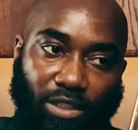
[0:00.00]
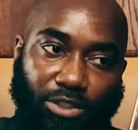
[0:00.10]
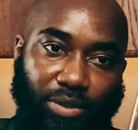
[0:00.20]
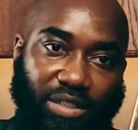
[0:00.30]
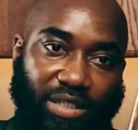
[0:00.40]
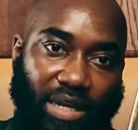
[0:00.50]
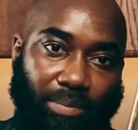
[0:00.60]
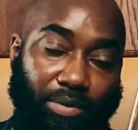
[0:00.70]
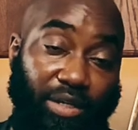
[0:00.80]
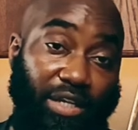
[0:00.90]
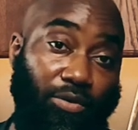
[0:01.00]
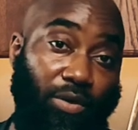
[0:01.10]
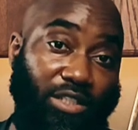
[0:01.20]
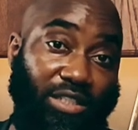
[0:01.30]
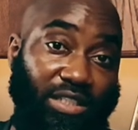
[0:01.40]
the trays that I put in the
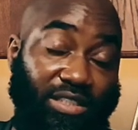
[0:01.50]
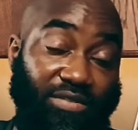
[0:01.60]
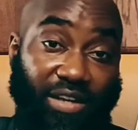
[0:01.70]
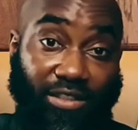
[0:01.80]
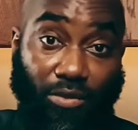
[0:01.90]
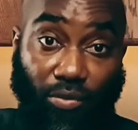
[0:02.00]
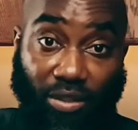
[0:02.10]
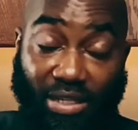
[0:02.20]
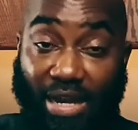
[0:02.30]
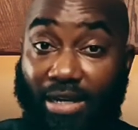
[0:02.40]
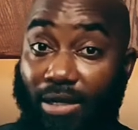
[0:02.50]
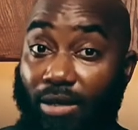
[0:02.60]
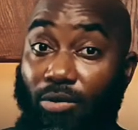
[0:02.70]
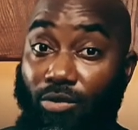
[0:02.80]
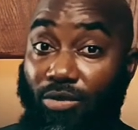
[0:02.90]
washer disinfector with that
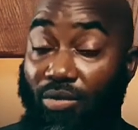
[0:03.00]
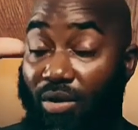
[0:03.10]
load